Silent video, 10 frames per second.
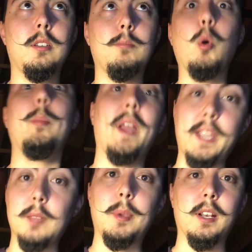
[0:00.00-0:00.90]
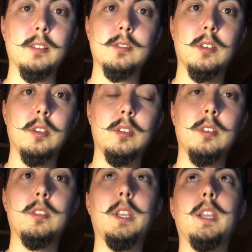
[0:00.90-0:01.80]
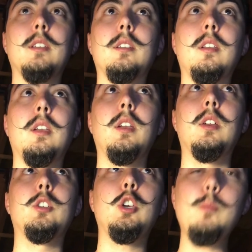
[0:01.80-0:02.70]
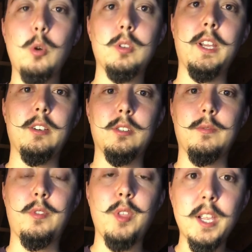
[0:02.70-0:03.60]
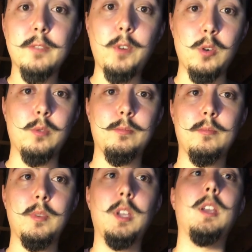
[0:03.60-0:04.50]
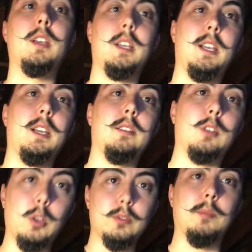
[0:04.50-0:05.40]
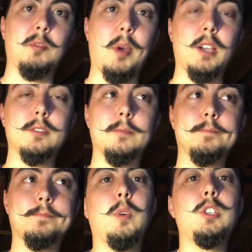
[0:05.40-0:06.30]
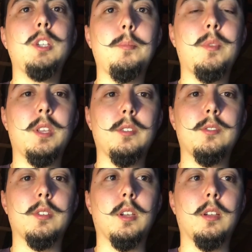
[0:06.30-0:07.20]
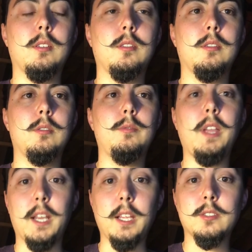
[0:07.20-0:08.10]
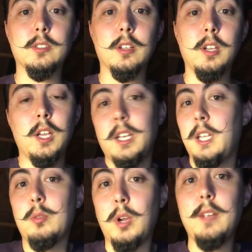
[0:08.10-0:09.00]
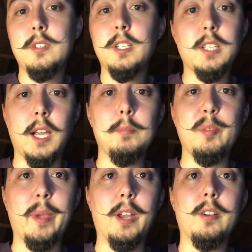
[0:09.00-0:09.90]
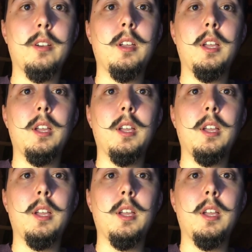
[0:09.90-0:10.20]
more packing peanuts, then 2 more layers of thick foam, and closed up the box. We shipped this FedEx. It arrived in a timely manner.